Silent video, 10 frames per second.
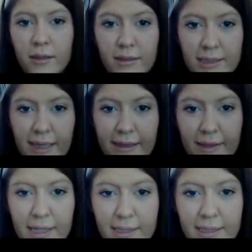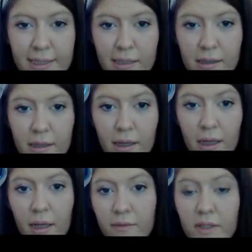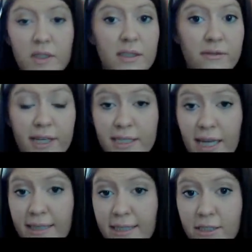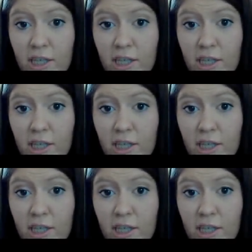Looks like this. This is a fantastic